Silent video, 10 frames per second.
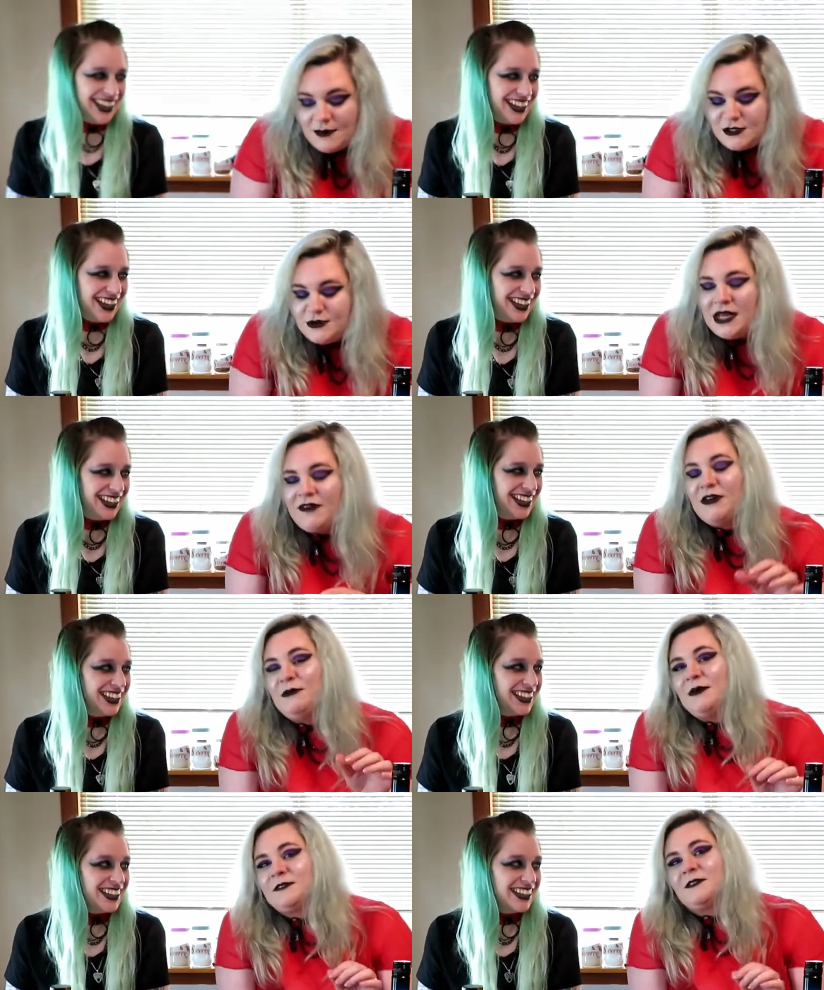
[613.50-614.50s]
Speaker 1: yep, she will have her
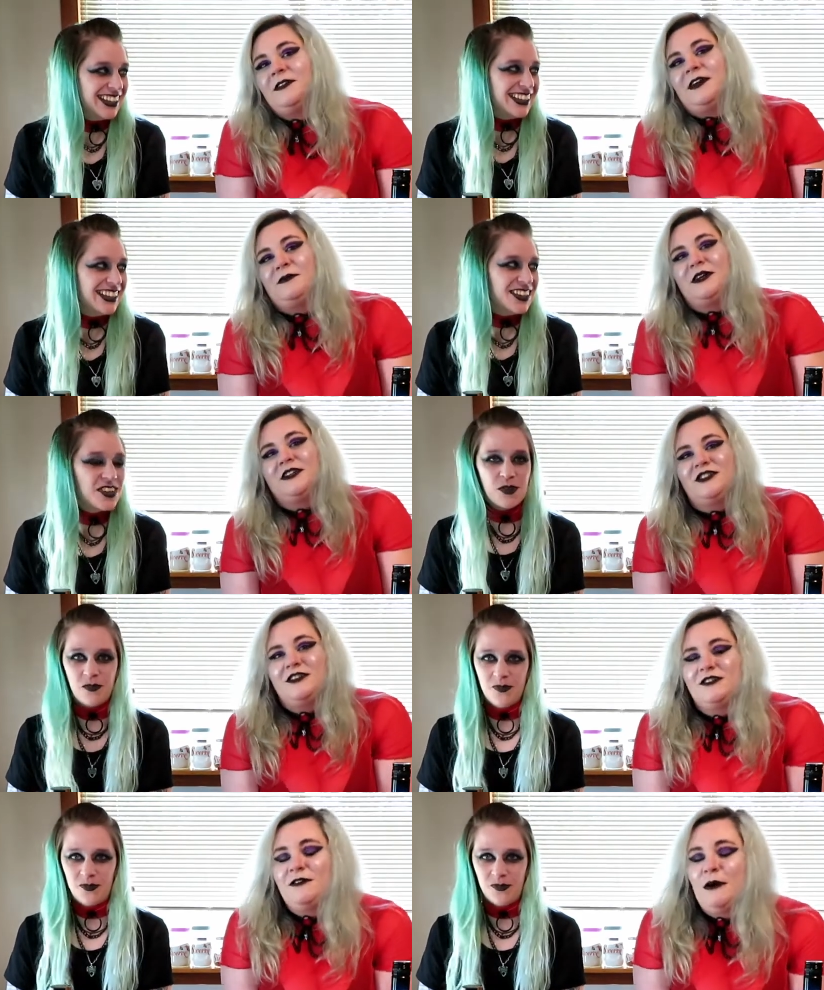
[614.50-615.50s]
own personal link because
Speaker 2: she
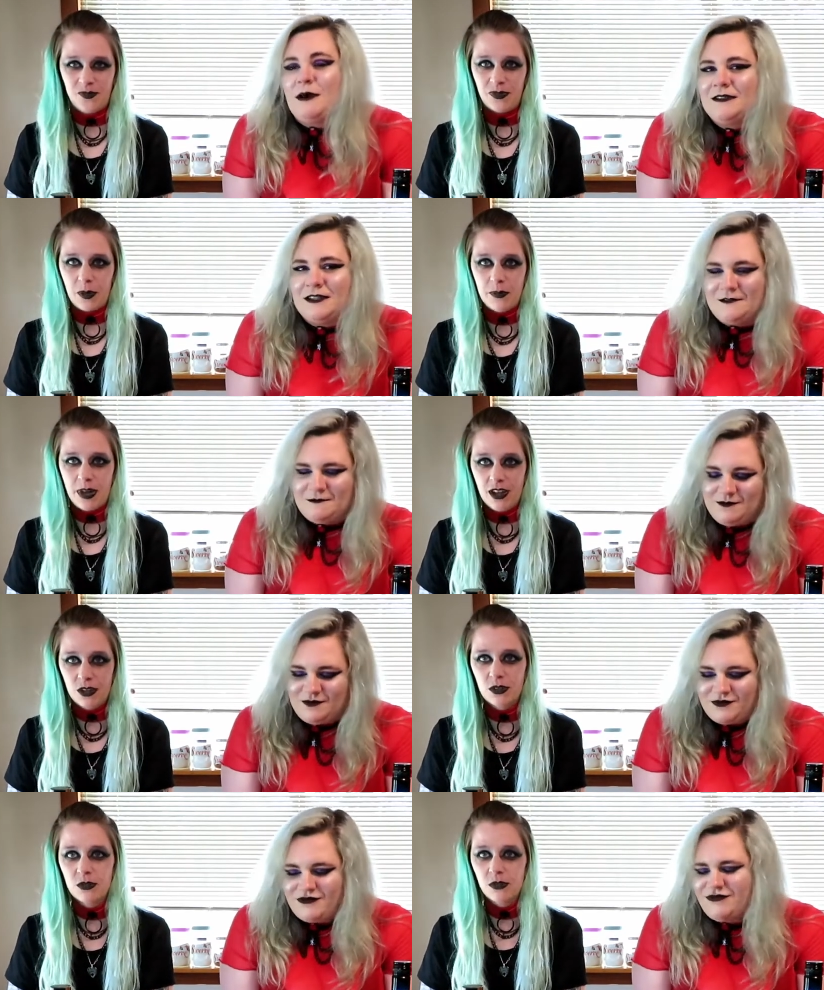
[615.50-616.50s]
is her own person. My
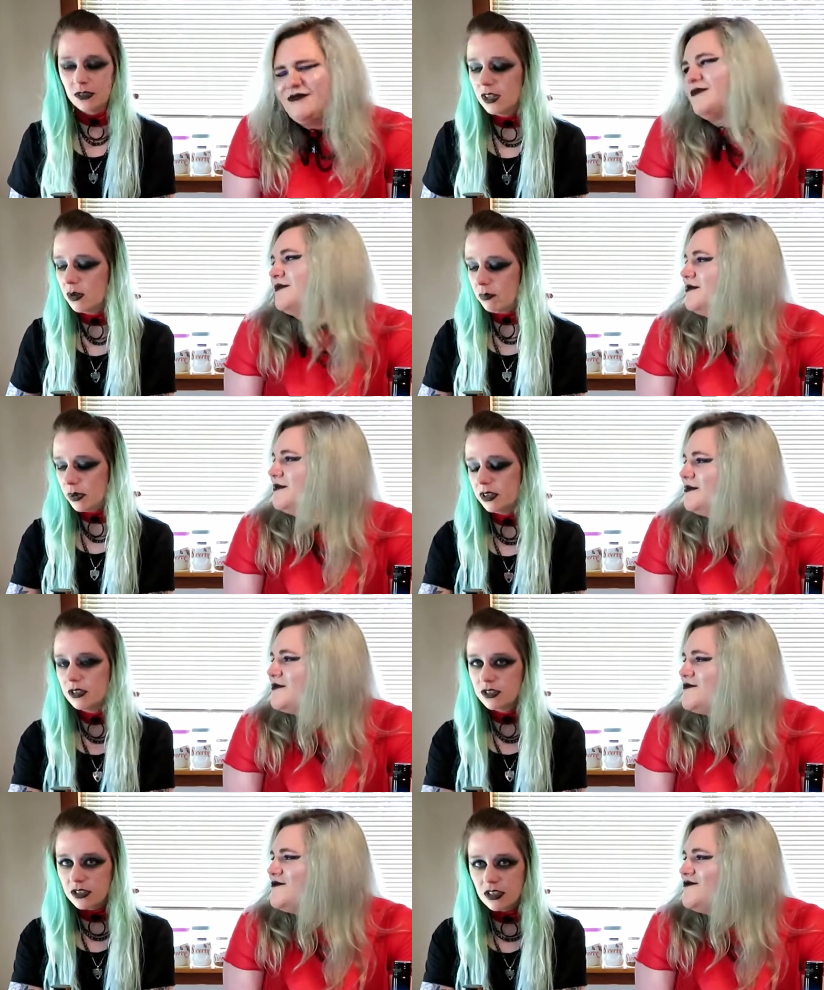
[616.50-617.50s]
own
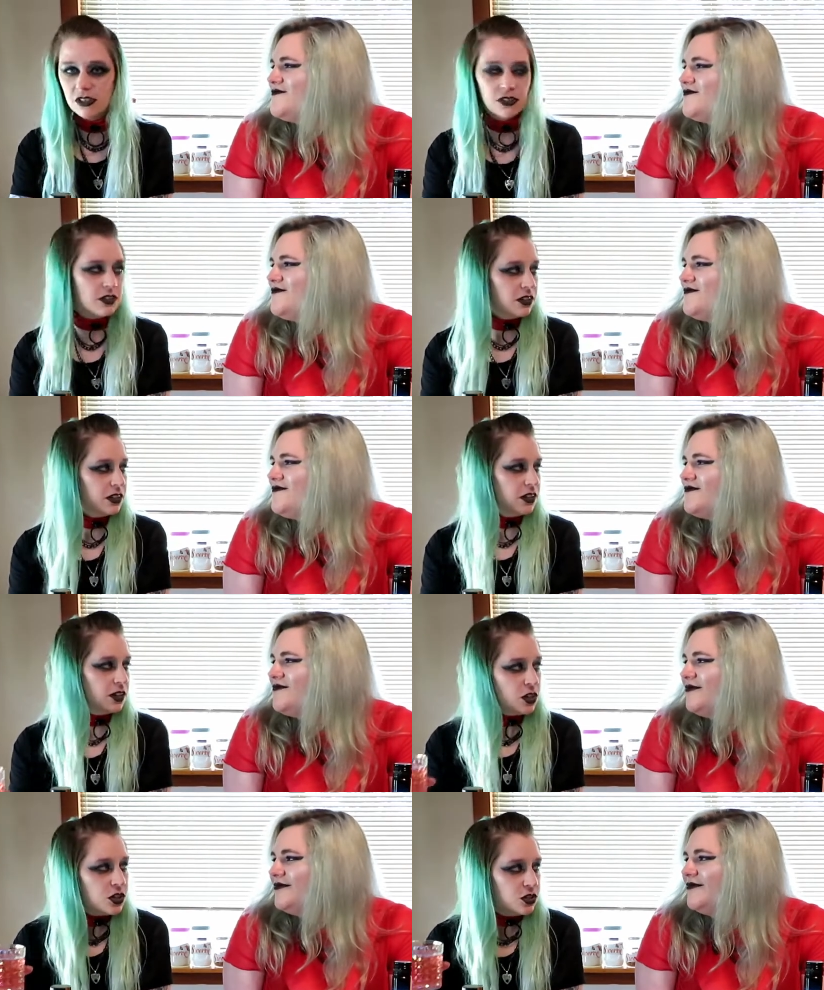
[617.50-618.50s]
personal
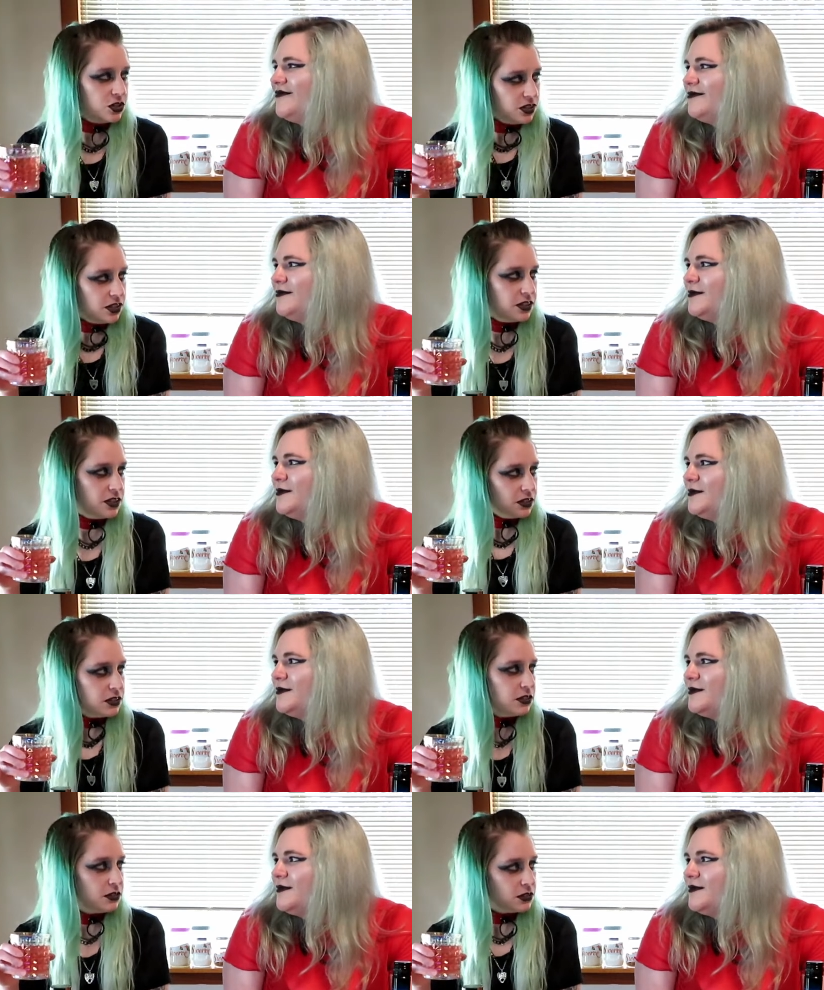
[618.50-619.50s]

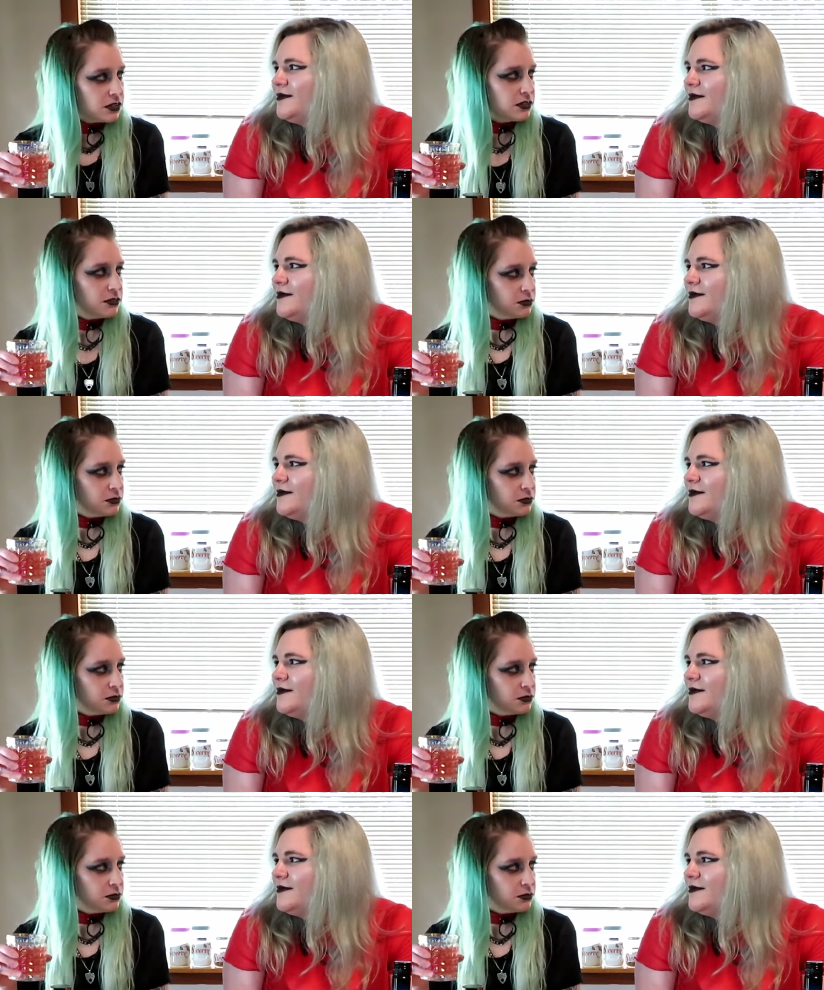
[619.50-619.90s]
Jesus.